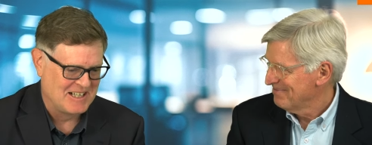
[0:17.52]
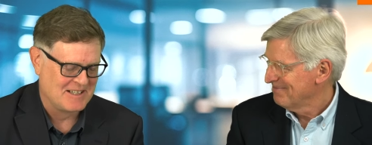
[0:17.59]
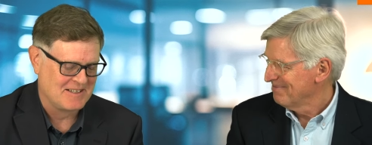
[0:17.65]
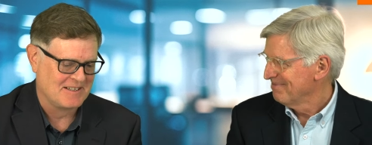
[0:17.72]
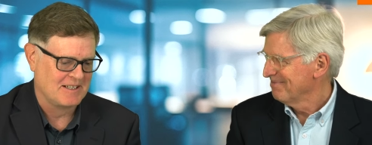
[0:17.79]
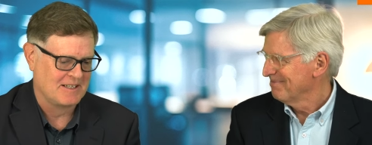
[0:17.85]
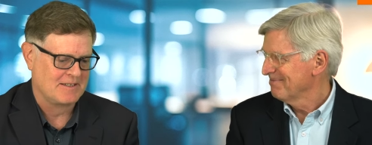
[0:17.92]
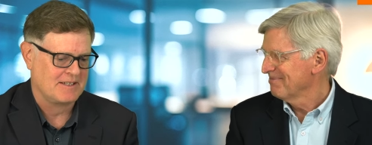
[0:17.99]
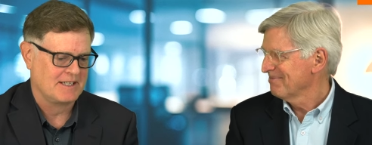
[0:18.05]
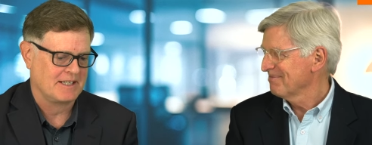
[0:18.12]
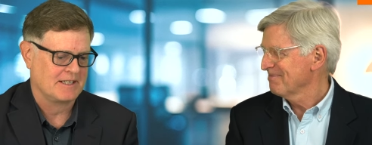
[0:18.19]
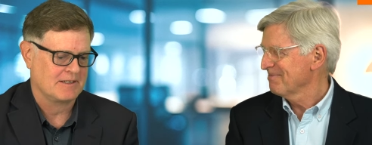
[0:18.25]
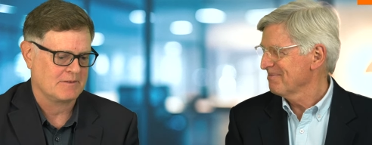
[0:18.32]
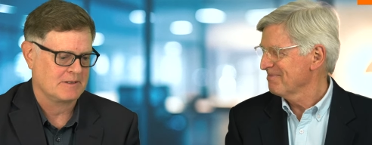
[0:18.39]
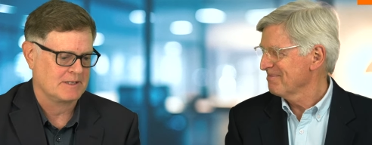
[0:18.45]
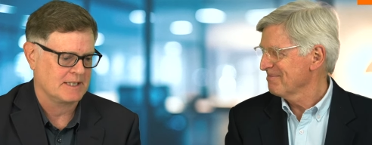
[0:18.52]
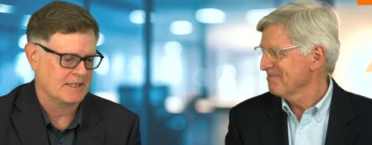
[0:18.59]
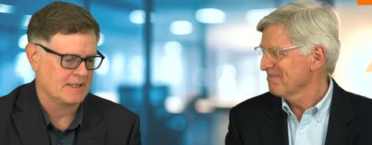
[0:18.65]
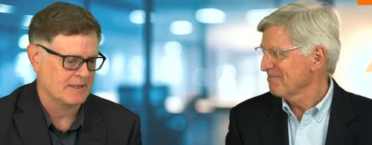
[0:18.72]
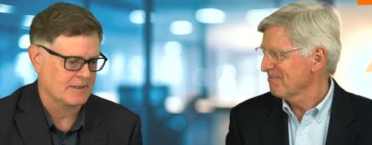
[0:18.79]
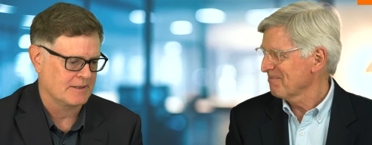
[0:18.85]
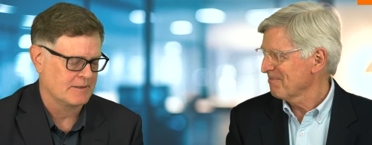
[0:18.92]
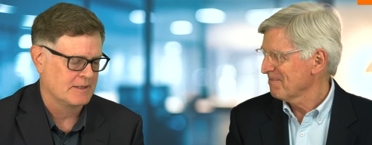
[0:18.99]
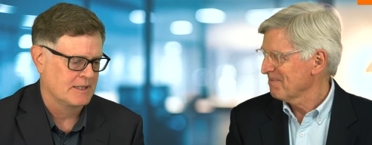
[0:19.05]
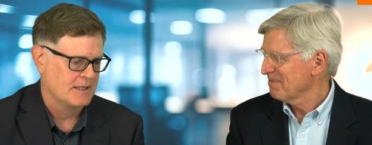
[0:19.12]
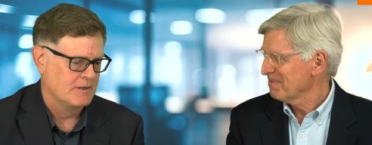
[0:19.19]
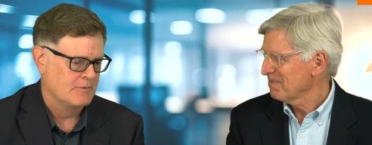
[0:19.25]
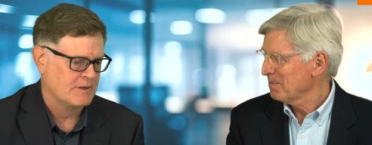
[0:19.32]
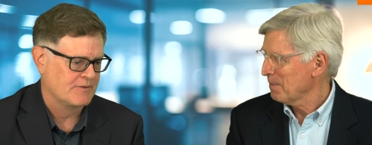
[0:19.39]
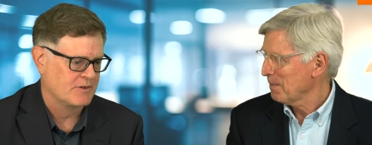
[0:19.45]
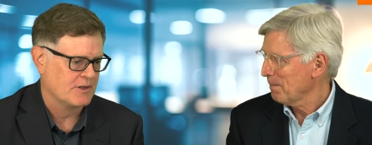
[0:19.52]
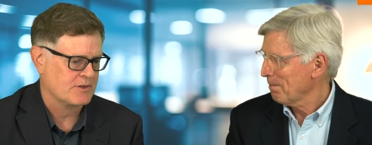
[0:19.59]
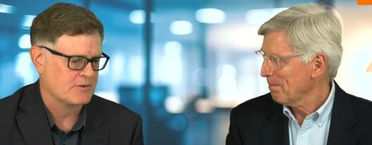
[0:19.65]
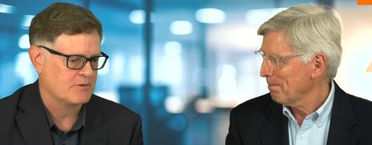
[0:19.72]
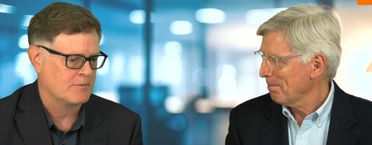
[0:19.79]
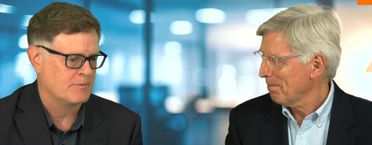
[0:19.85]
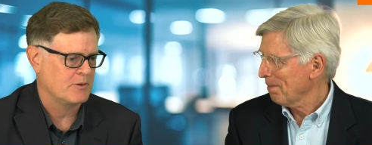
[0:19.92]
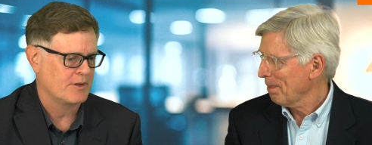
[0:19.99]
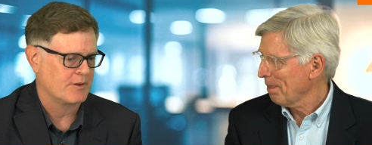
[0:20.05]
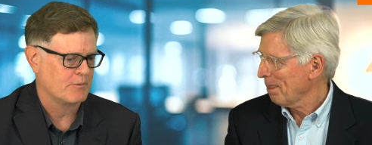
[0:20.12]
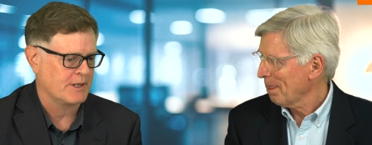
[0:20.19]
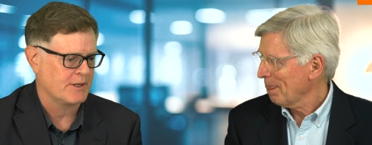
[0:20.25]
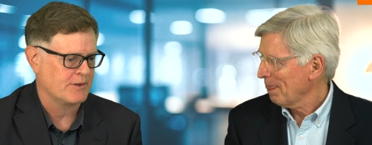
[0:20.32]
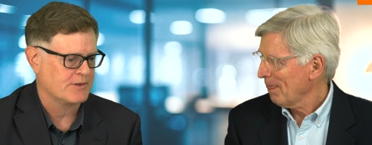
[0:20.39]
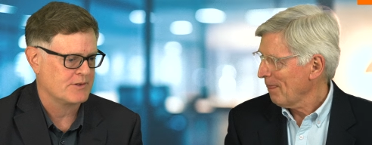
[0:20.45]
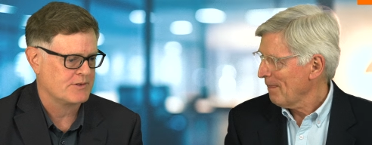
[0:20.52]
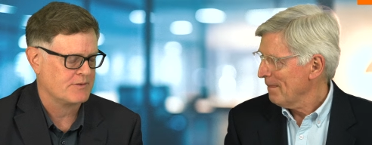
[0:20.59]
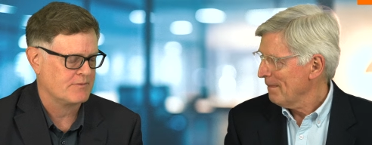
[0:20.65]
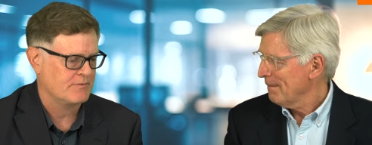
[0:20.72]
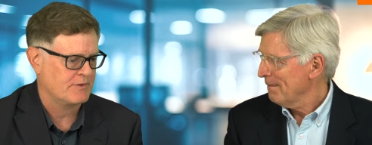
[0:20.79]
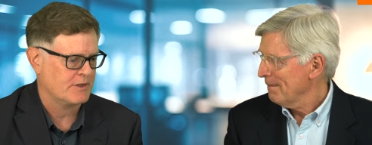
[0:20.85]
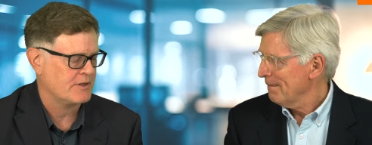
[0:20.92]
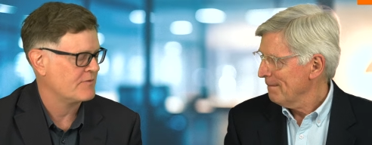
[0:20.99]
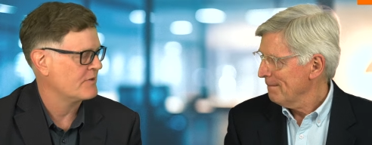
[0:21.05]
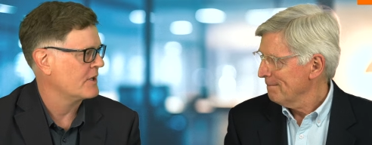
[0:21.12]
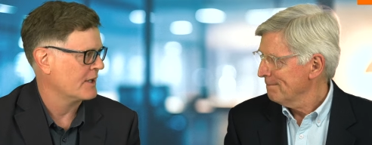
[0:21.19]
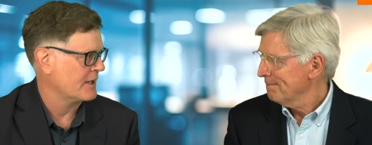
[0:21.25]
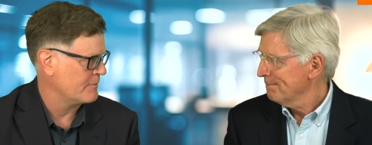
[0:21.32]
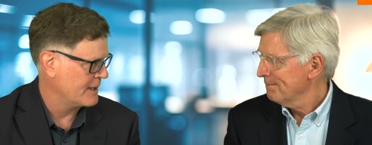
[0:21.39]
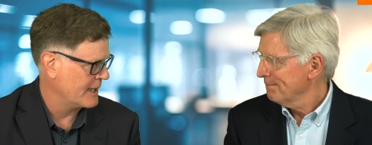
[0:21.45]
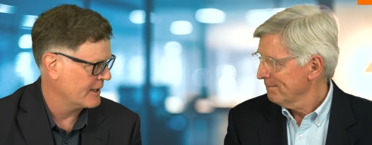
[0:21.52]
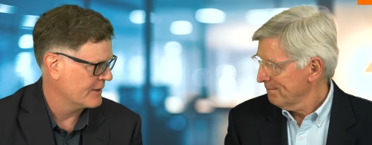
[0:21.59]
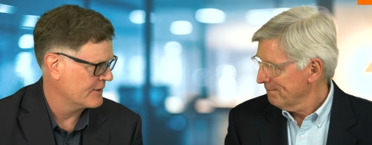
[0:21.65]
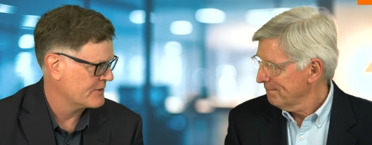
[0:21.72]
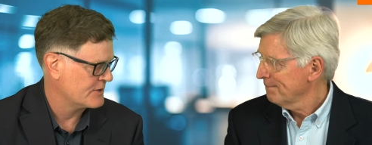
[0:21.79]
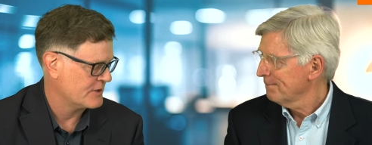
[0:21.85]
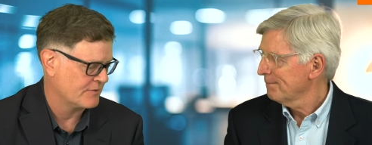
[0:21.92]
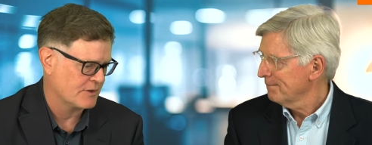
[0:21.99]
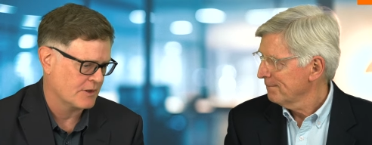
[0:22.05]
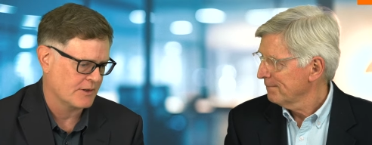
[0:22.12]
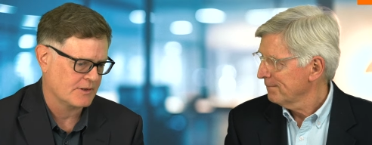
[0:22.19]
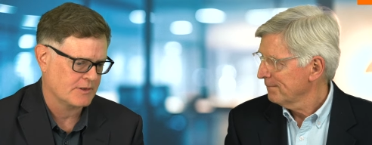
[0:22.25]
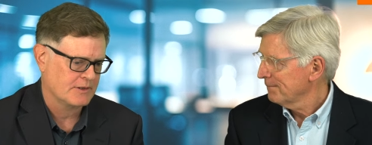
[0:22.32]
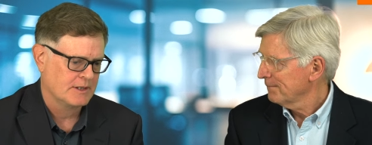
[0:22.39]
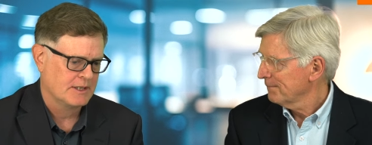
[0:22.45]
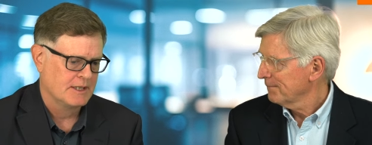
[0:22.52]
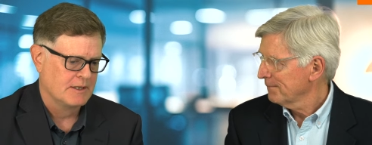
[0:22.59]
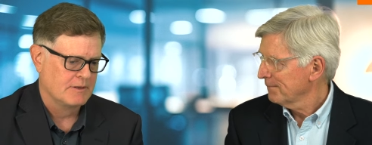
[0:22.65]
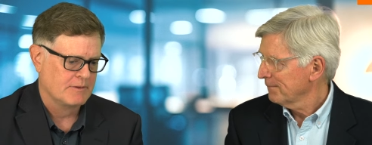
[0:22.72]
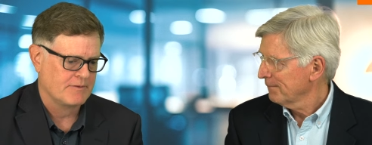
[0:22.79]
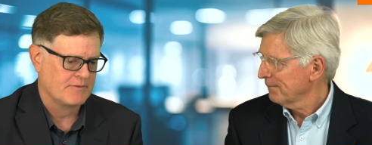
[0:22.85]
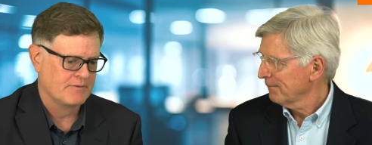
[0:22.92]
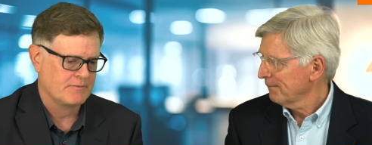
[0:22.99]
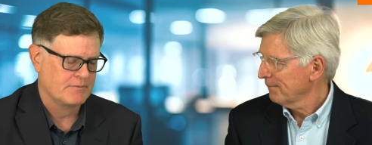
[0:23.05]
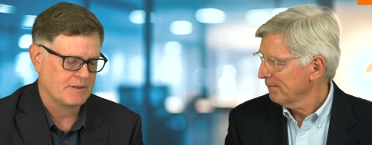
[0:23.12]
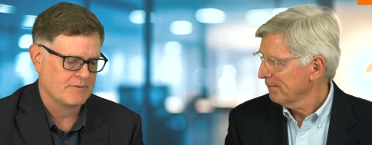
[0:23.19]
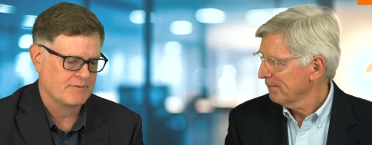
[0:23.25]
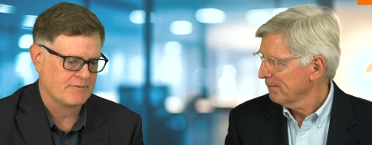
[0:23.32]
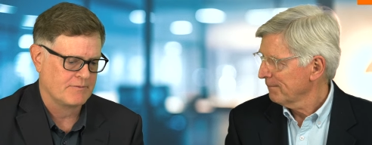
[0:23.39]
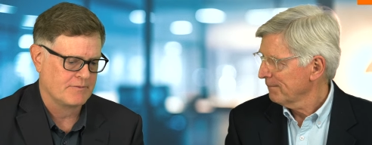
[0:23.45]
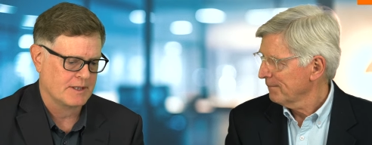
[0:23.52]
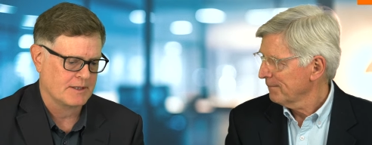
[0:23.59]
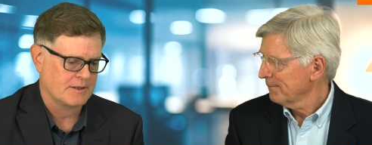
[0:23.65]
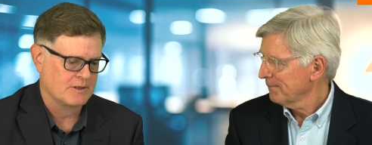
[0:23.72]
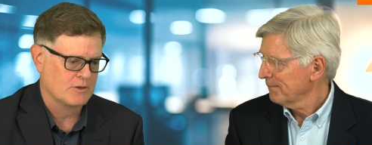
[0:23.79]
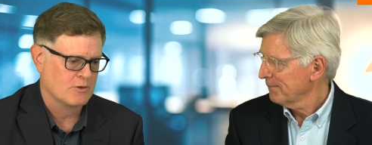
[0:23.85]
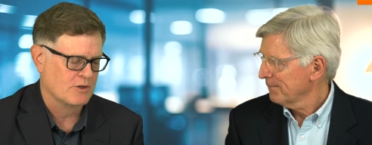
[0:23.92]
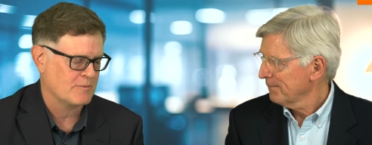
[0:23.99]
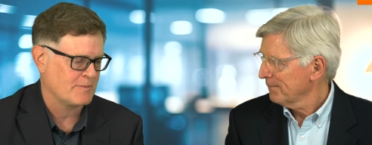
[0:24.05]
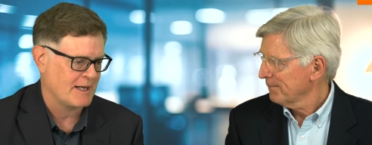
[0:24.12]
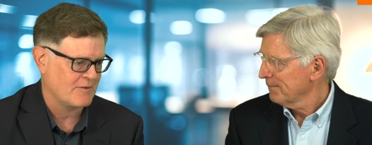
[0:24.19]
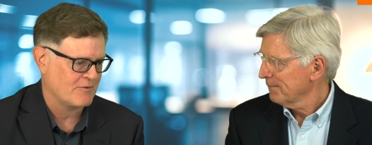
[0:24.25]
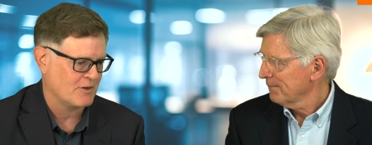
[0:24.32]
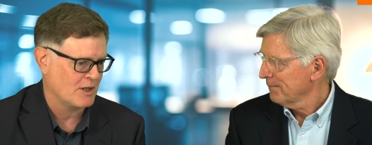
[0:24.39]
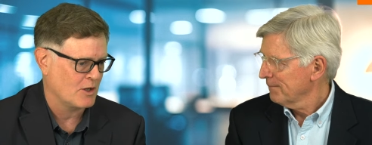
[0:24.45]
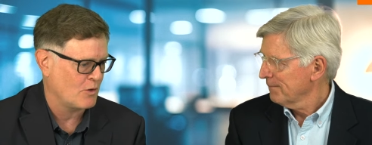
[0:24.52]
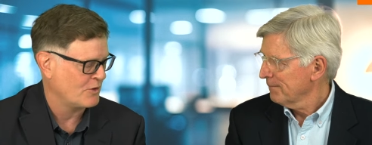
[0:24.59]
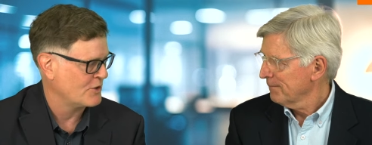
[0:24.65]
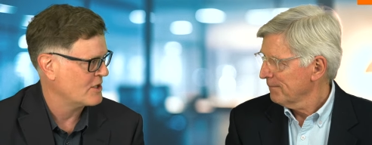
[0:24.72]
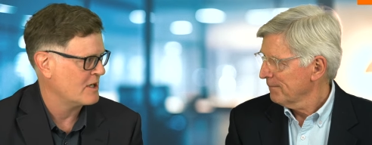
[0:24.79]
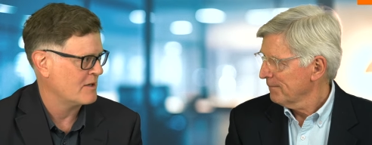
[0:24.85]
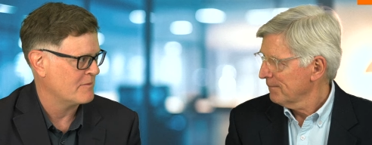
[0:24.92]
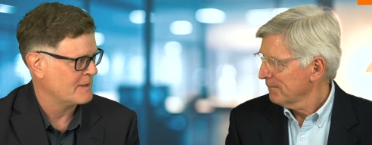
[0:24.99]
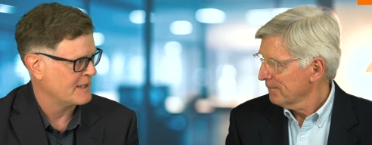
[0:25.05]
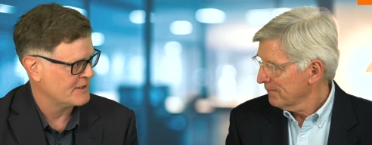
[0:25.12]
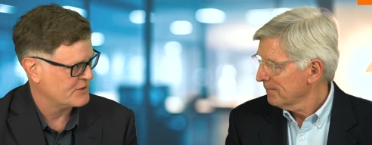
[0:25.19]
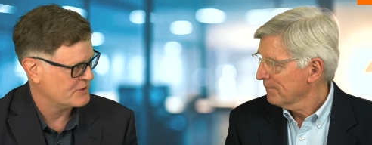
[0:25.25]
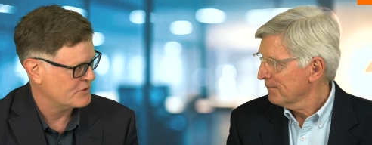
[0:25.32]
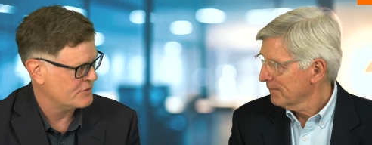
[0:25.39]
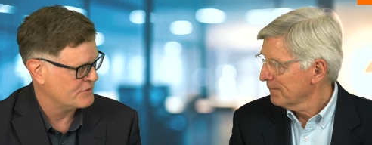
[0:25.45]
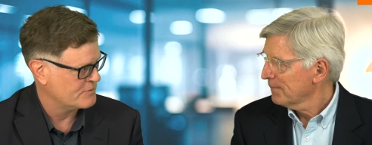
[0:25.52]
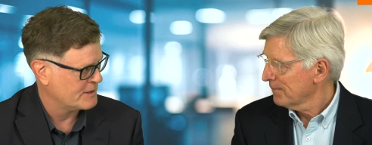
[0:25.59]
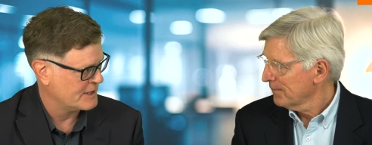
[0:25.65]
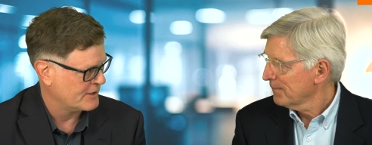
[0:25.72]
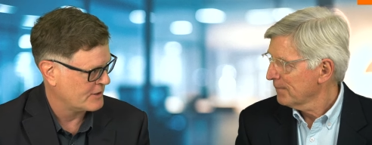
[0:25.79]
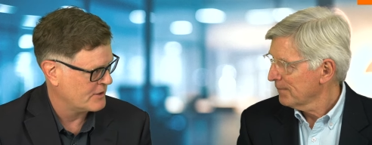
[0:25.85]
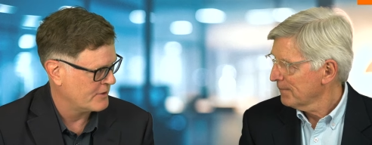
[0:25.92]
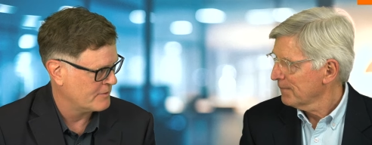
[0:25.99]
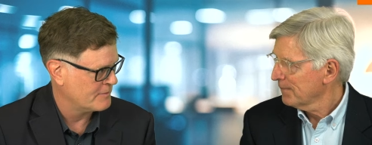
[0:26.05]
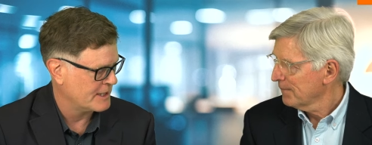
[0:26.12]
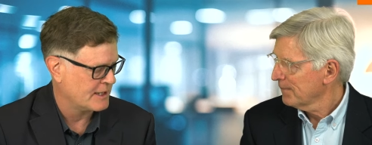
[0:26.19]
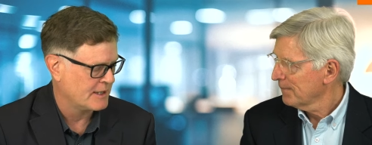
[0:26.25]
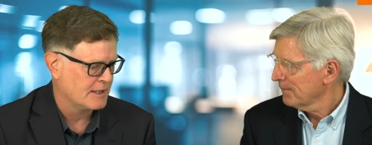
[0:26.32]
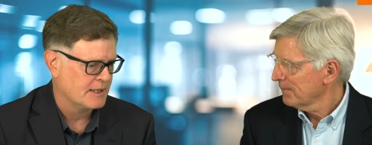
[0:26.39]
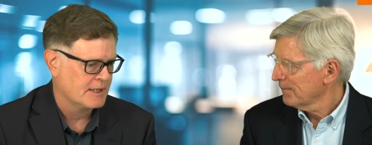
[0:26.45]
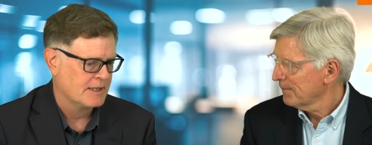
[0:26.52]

Speaker 1: I, I, think it. Uh, we've got to a point where it's very finely balanced. You've got we've we've uh, talked about for a long time about this two-speed economy.